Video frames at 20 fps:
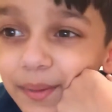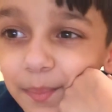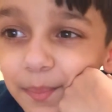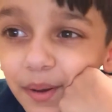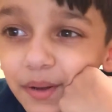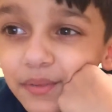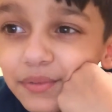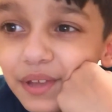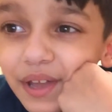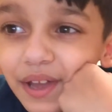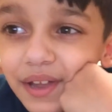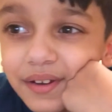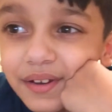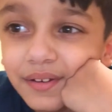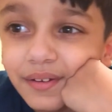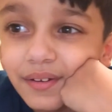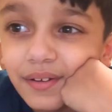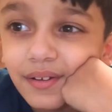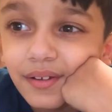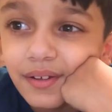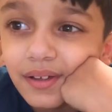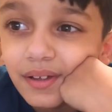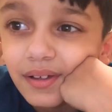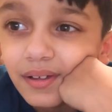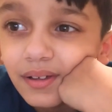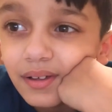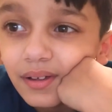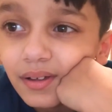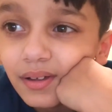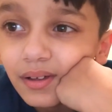about that.
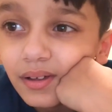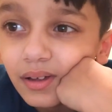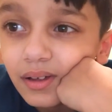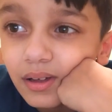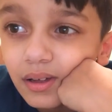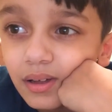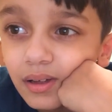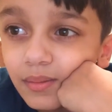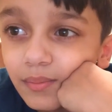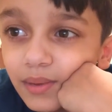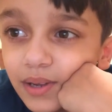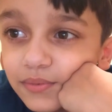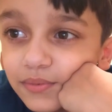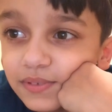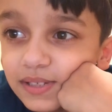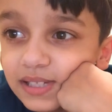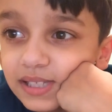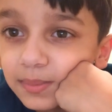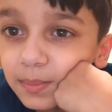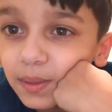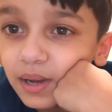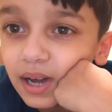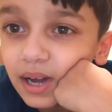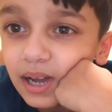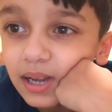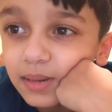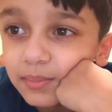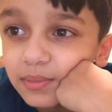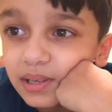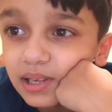My feet
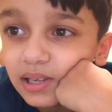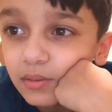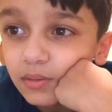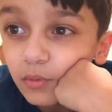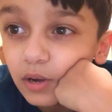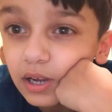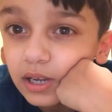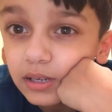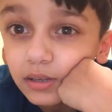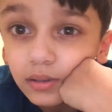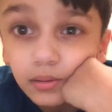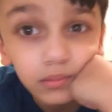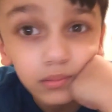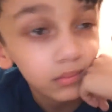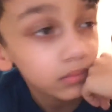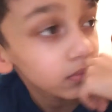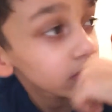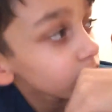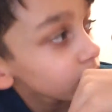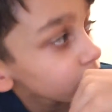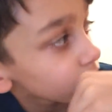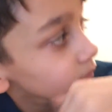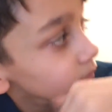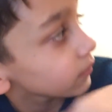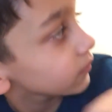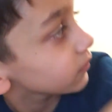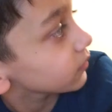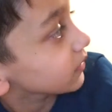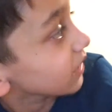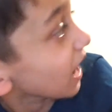behind me. Wait.
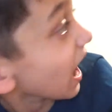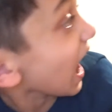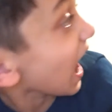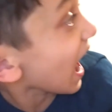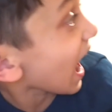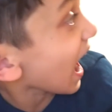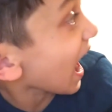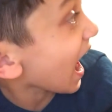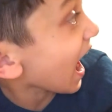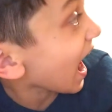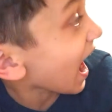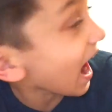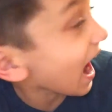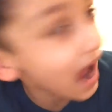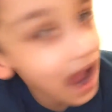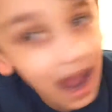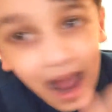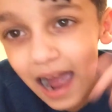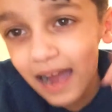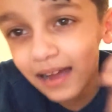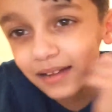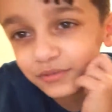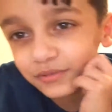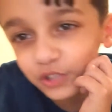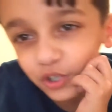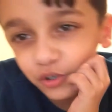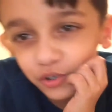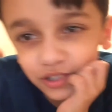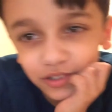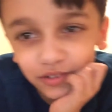Ah!
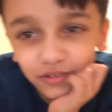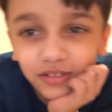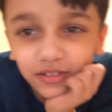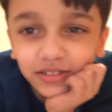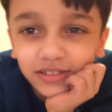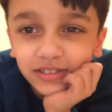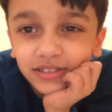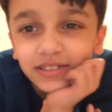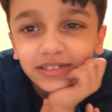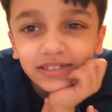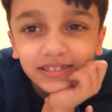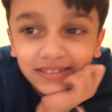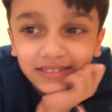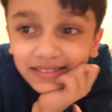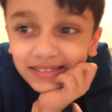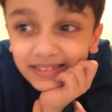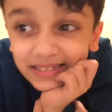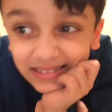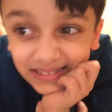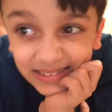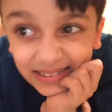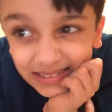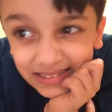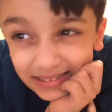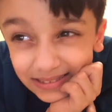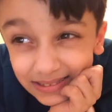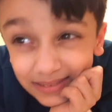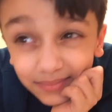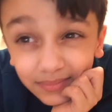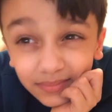joking.
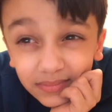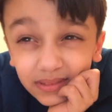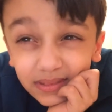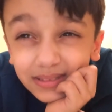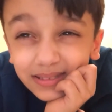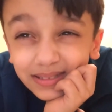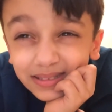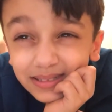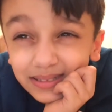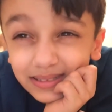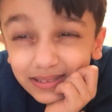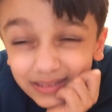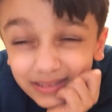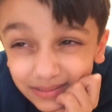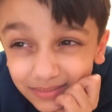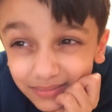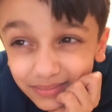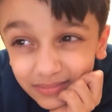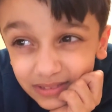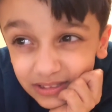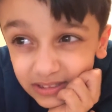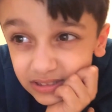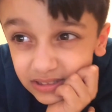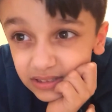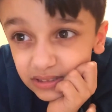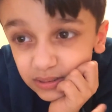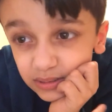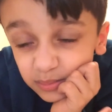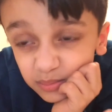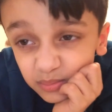Um, the
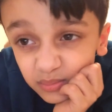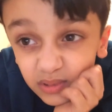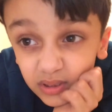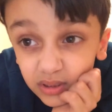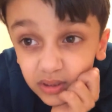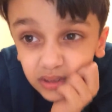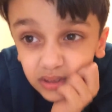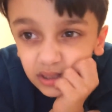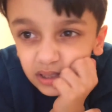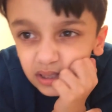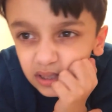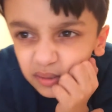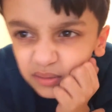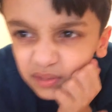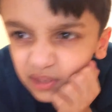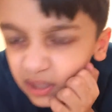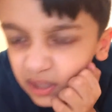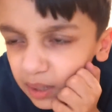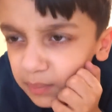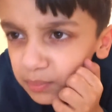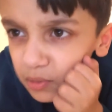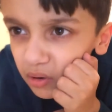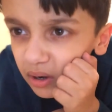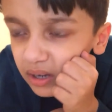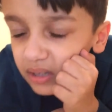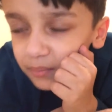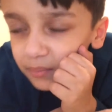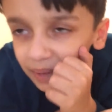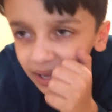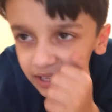other, and there was a couple
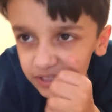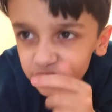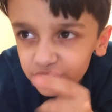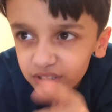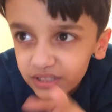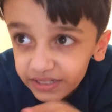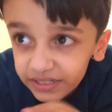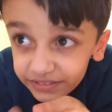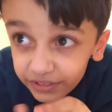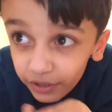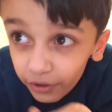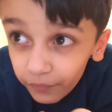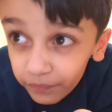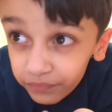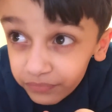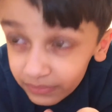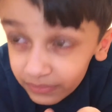other matches I saw